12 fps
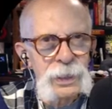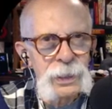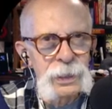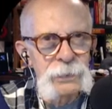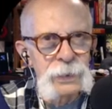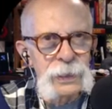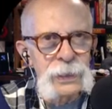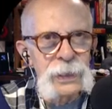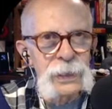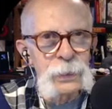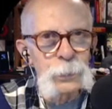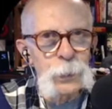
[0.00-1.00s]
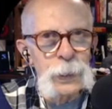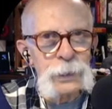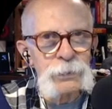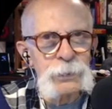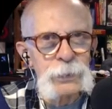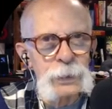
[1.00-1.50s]
Oh my God.
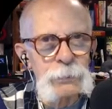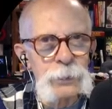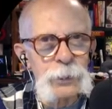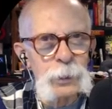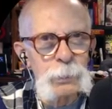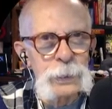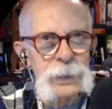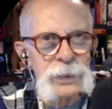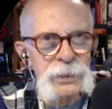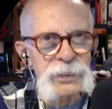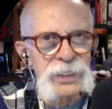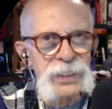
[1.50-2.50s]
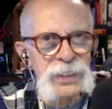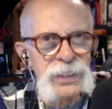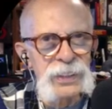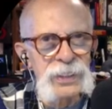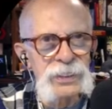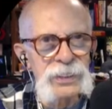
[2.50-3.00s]
Wax on the original maker's
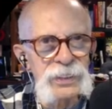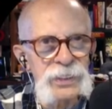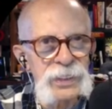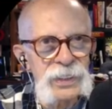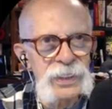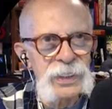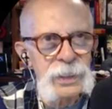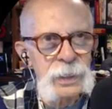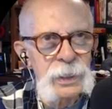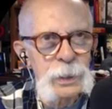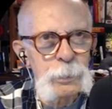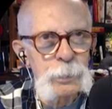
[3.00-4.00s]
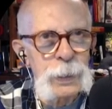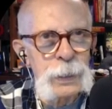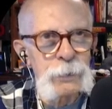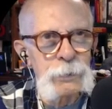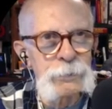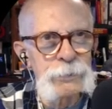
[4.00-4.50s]
ears.
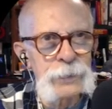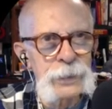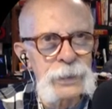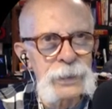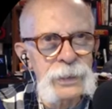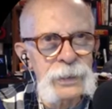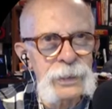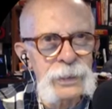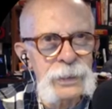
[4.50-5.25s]
Paraffin.